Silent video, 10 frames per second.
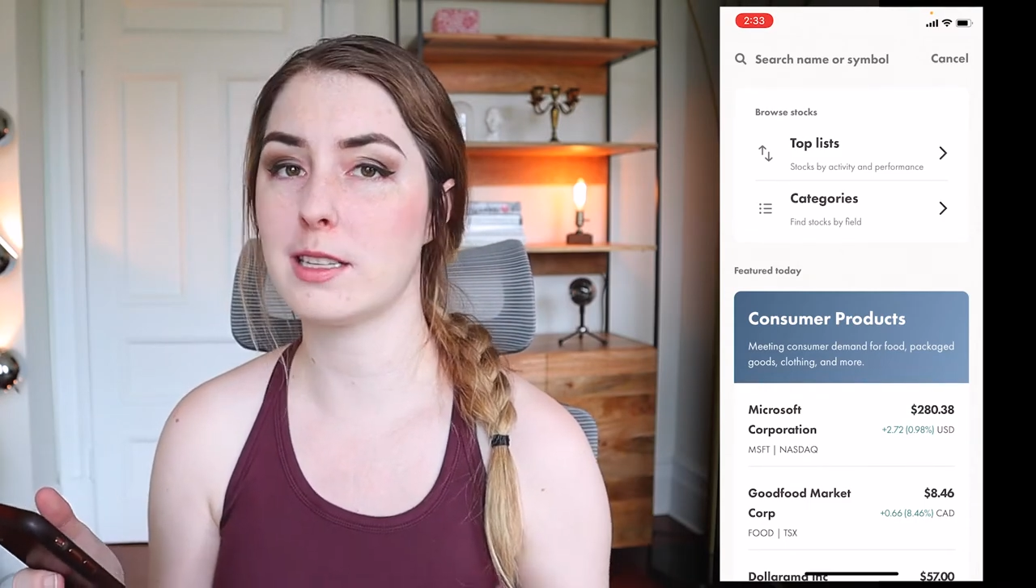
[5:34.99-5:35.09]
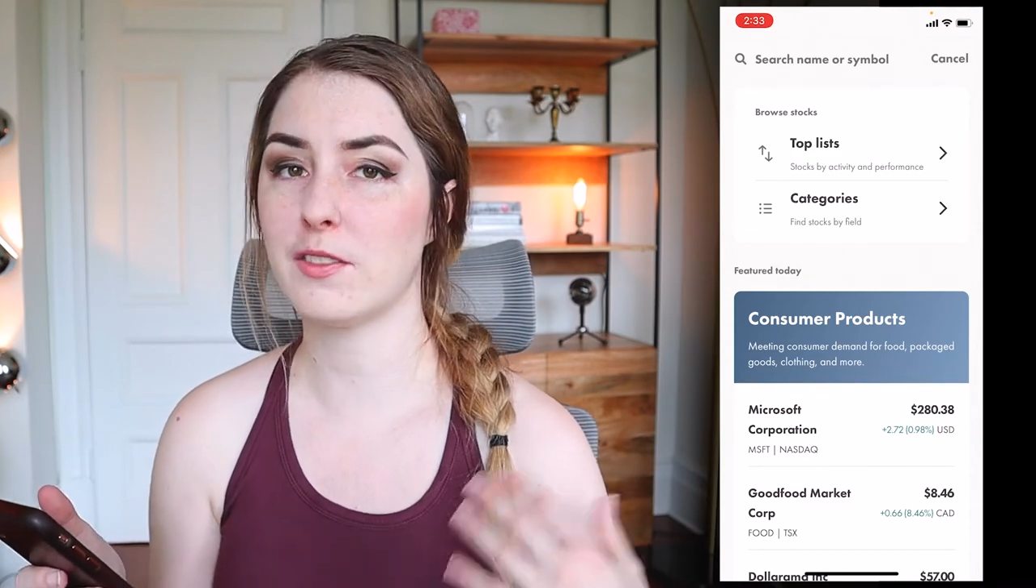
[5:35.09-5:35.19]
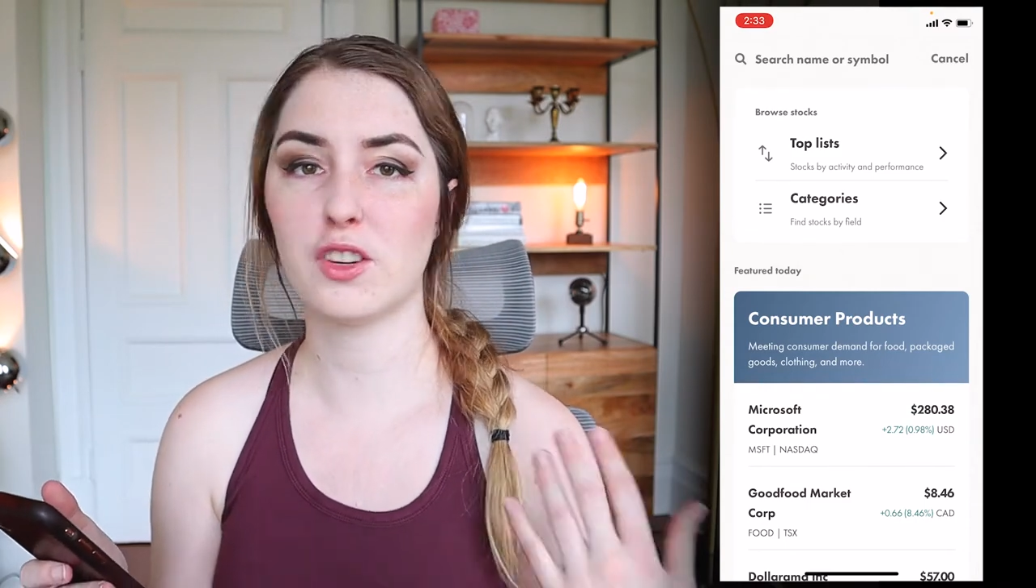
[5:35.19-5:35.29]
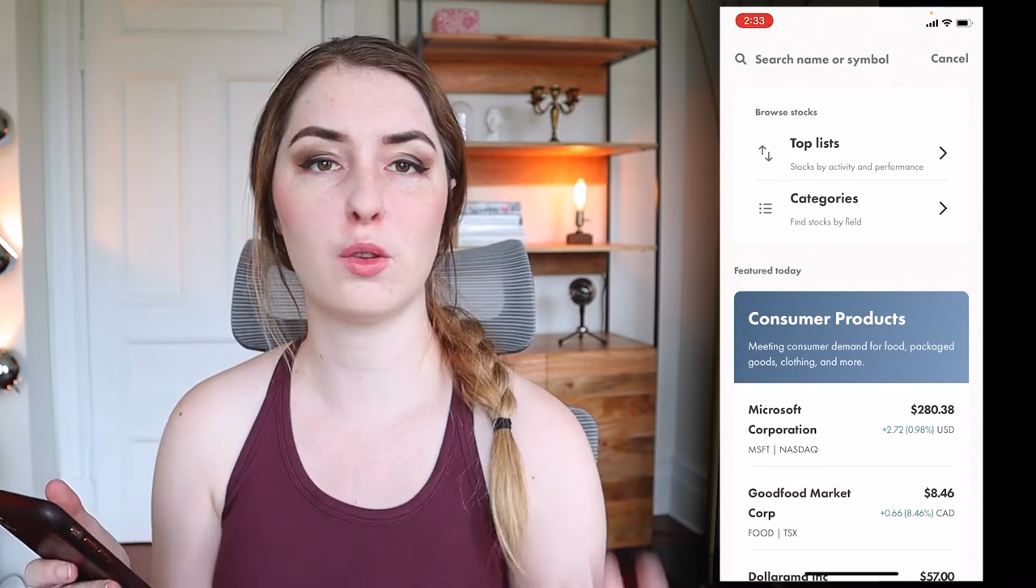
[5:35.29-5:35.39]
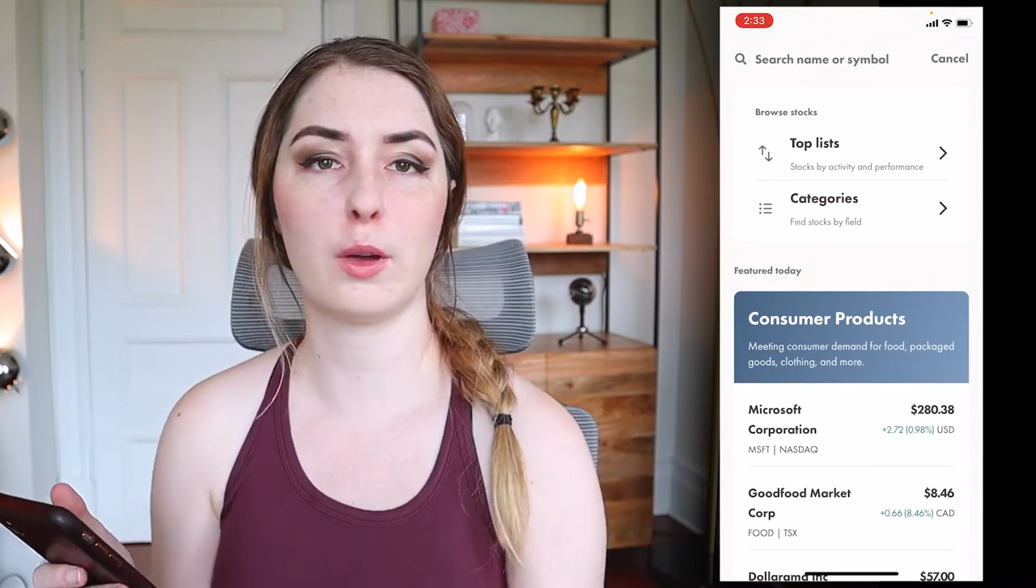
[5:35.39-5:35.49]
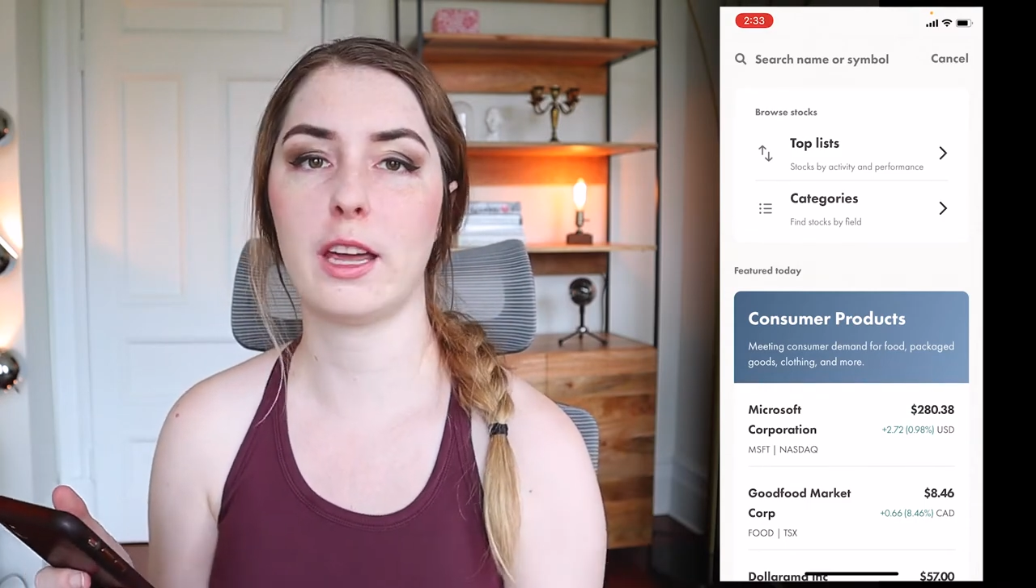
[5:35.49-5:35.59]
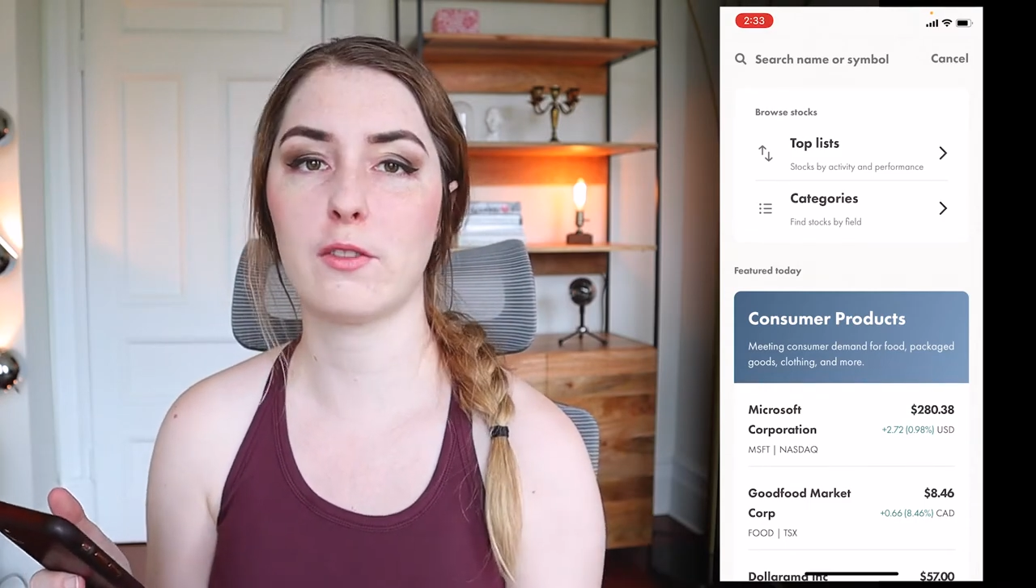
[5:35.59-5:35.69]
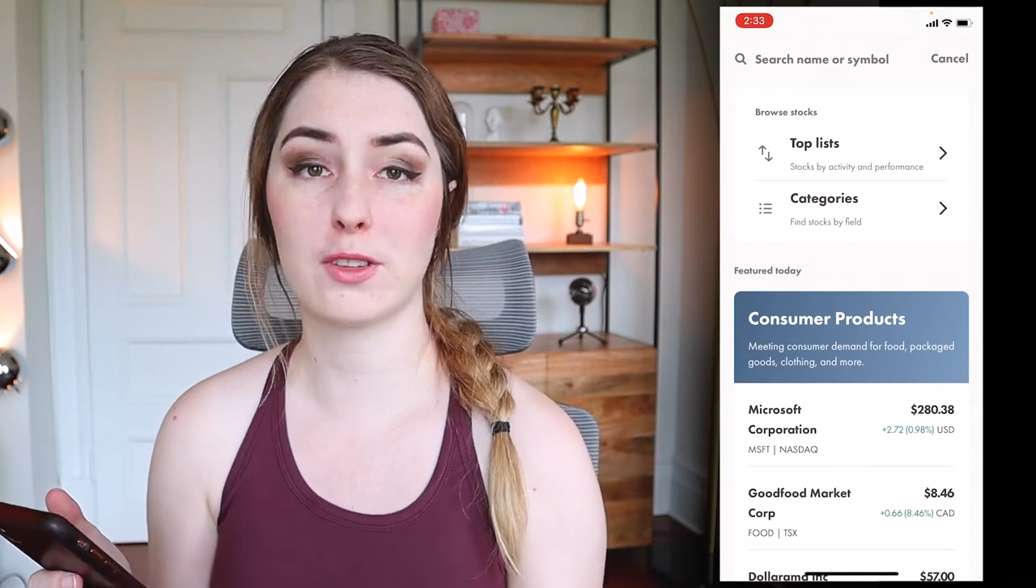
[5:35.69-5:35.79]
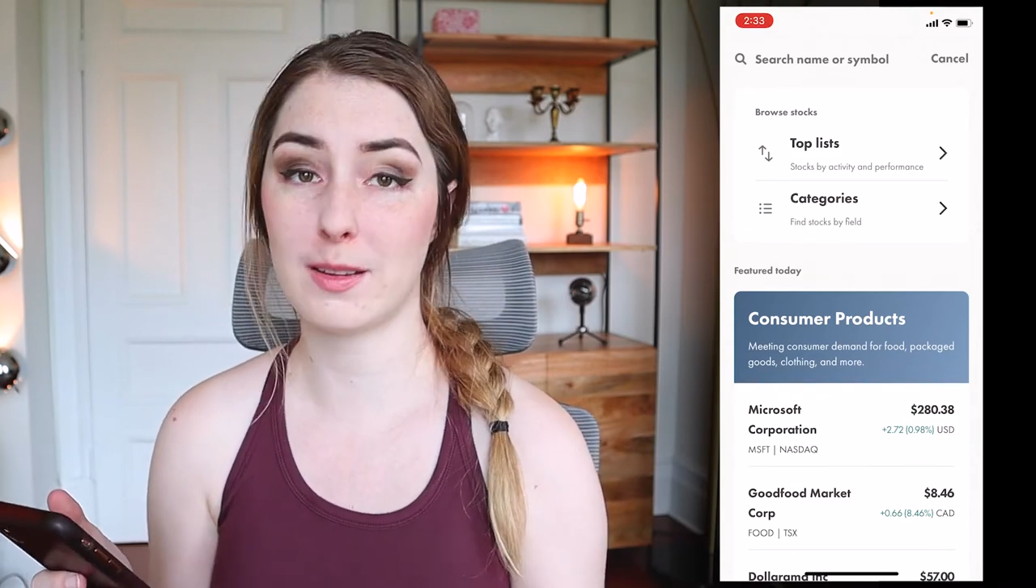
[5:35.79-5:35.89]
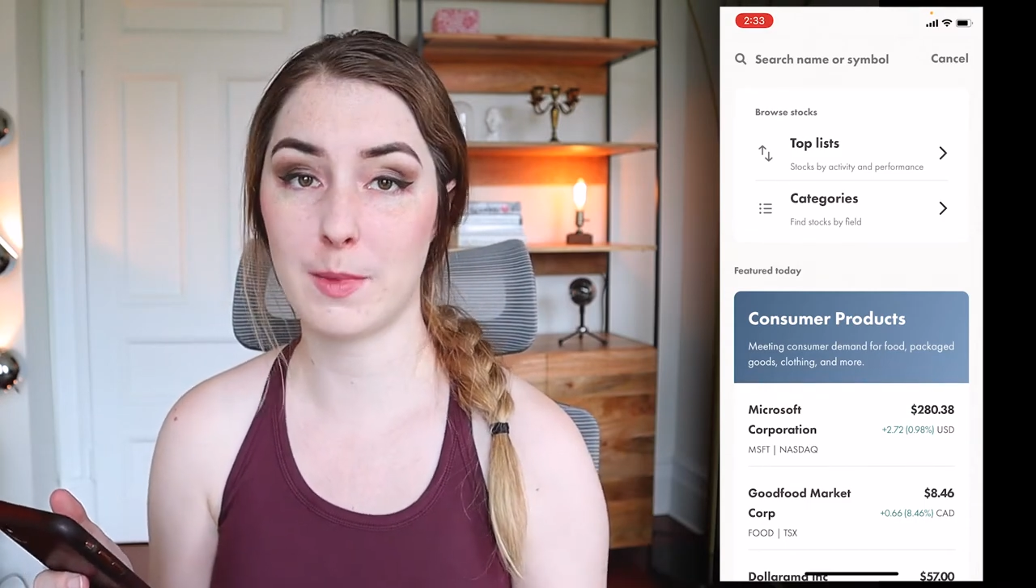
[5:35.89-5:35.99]
if you're looking
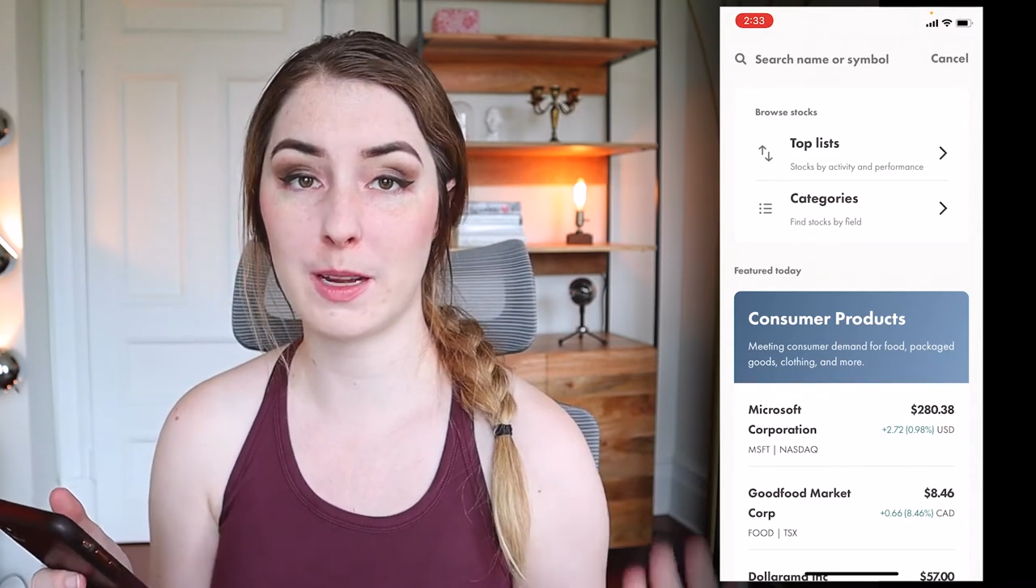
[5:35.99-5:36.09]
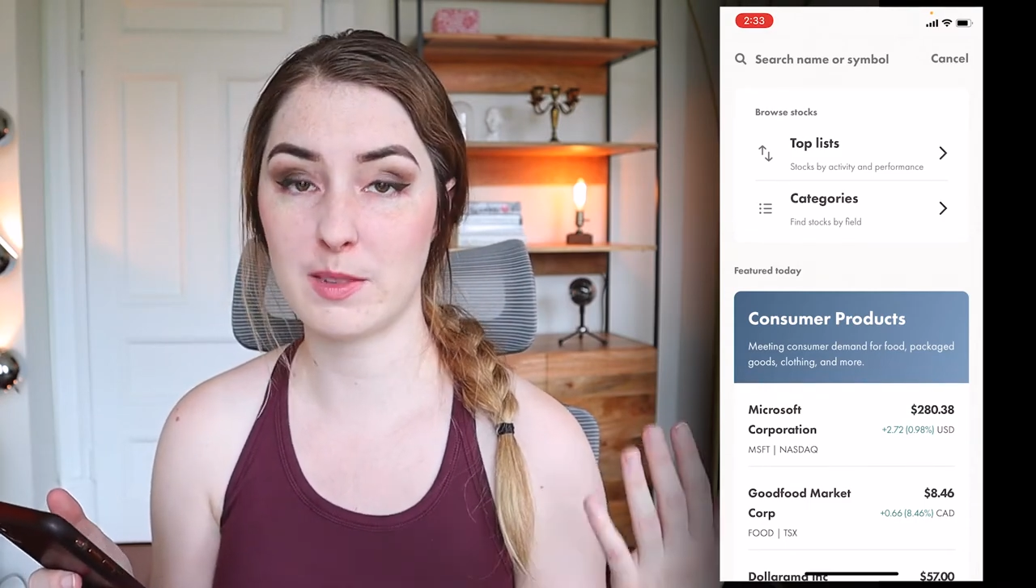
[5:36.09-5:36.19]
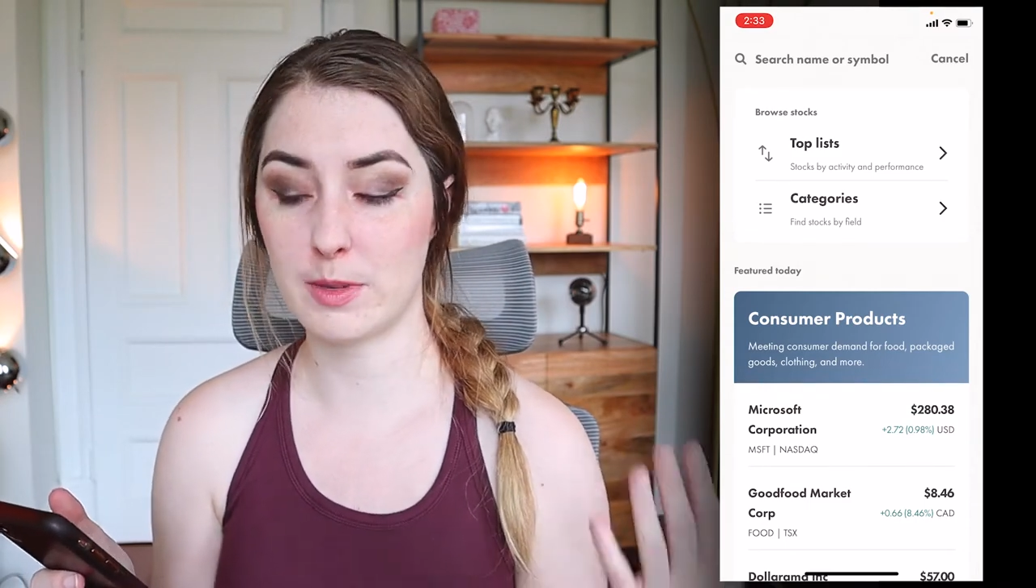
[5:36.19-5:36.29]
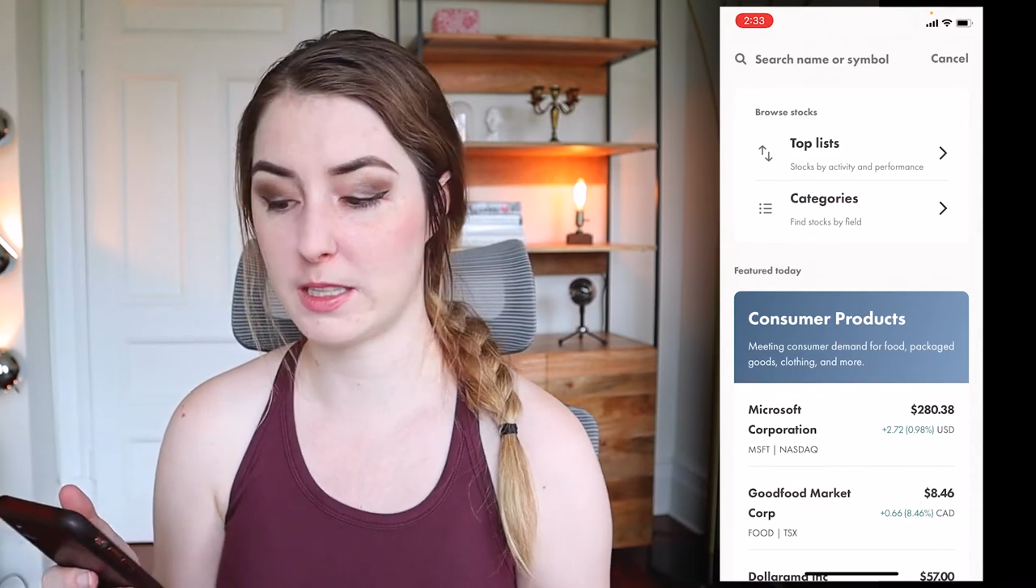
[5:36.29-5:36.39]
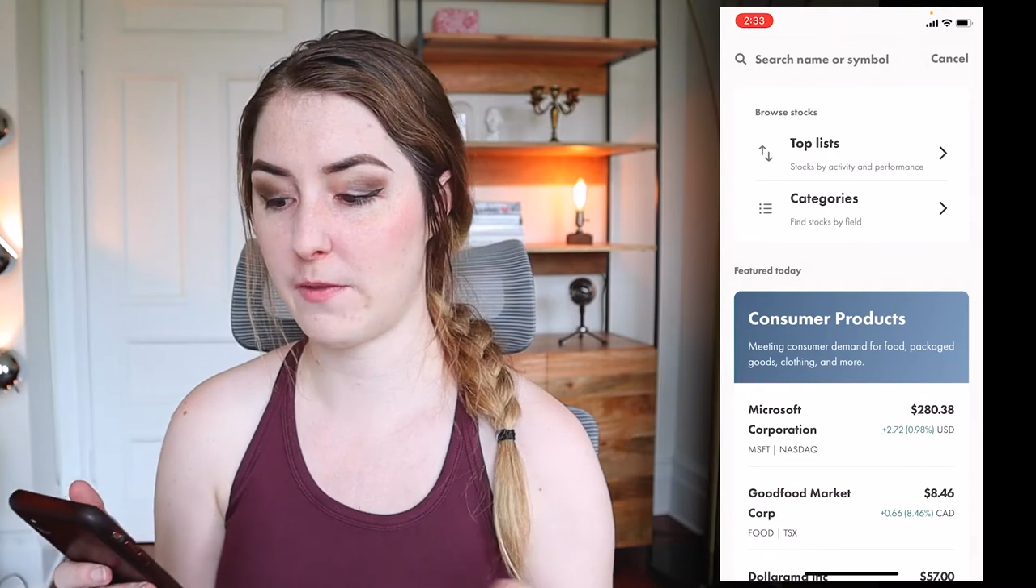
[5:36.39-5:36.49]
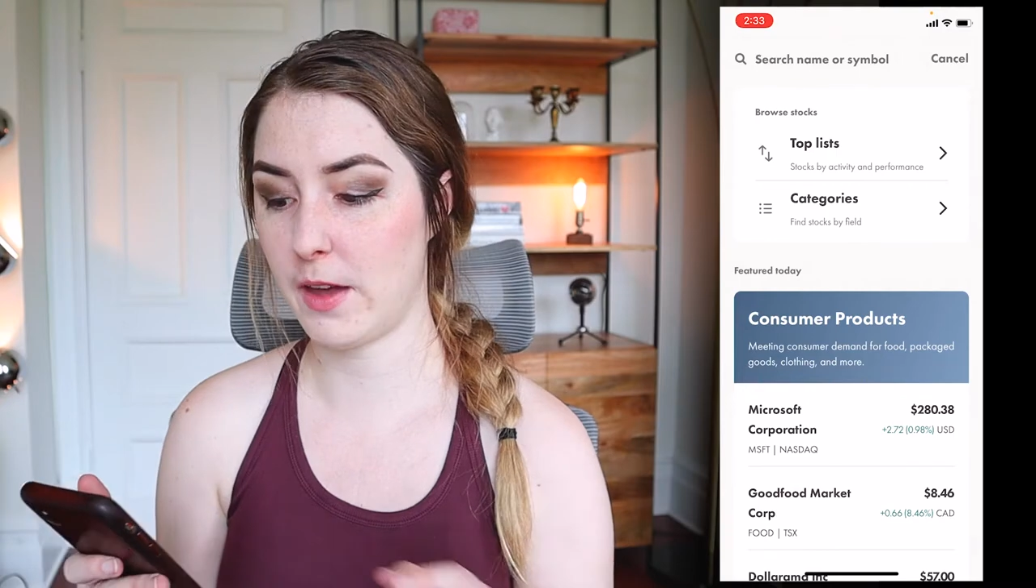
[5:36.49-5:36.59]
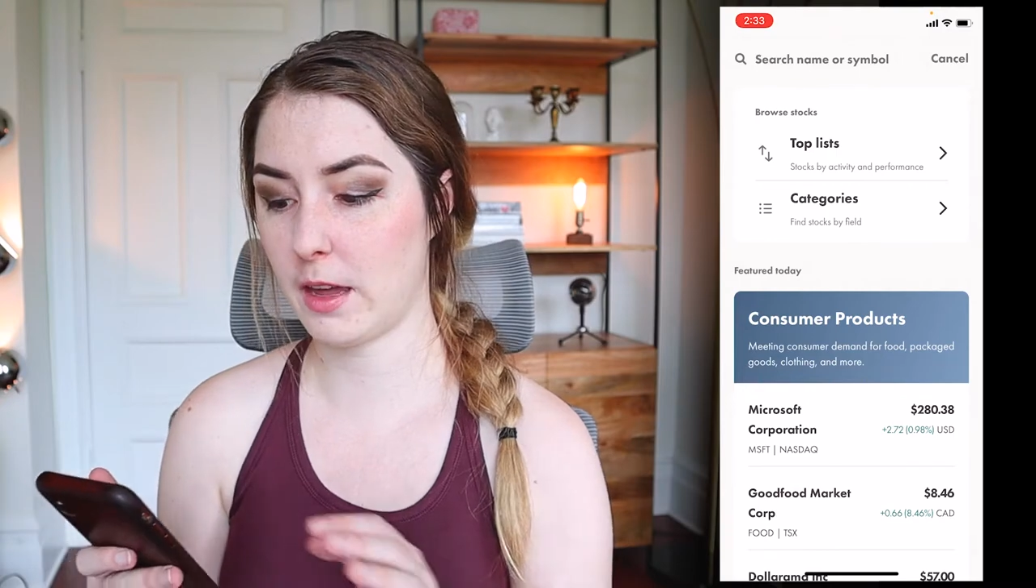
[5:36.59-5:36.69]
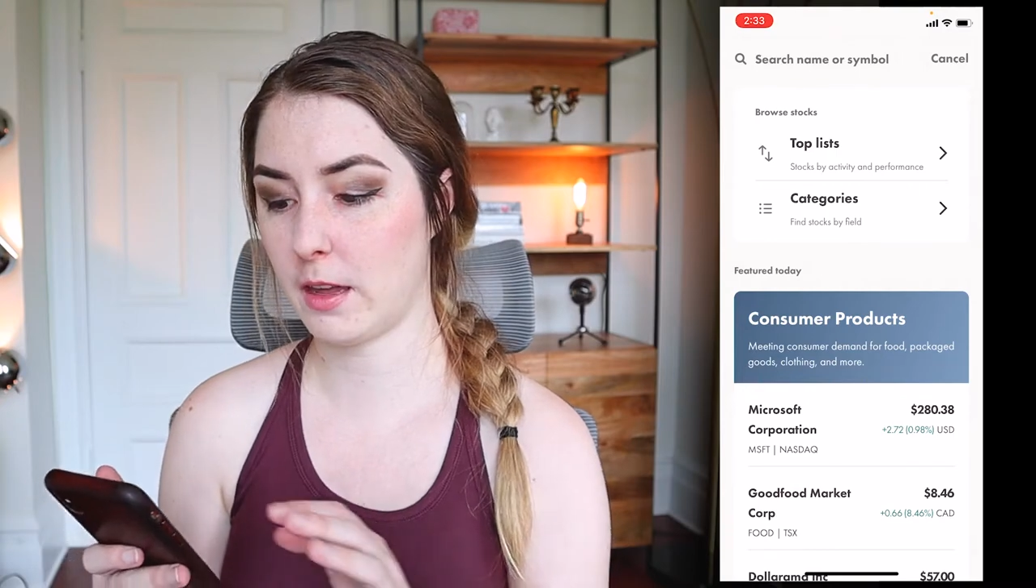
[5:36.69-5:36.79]
for something specific.